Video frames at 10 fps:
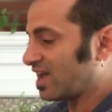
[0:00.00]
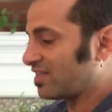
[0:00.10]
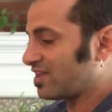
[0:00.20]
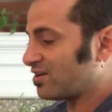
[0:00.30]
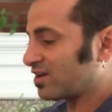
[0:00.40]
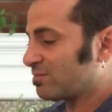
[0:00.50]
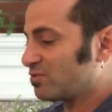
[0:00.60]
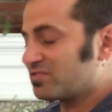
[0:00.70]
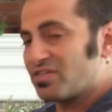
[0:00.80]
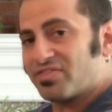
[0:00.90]
and then you're gonna
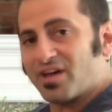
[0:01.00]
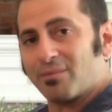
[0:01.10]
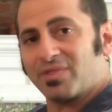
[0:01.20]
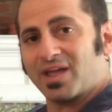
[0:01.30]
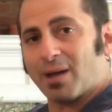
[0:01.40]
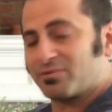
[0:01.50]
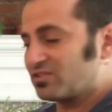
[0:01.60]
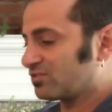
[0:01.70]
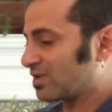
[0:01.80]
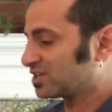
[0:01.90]
move the thumb in the
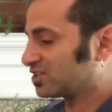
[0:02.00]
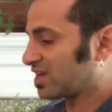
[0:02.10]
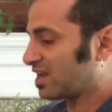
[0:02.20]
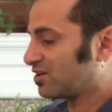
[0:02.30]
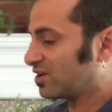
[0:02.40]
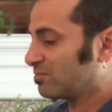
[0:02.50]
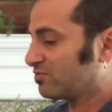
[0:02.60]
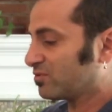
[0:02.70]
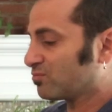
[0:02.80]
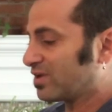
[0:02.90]
opposite direction, and you're gonna
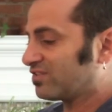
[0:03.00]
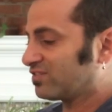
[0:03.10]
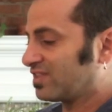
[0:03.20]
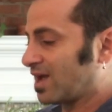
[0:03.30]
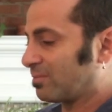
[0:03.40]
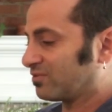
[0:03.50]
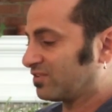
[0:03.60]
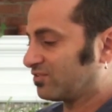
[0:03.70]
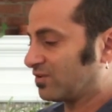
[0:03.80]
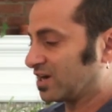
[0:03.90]
move the wrist in the
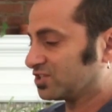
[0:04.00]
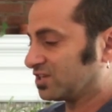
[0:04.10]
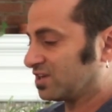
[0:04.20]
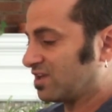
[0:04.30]
opposite direction.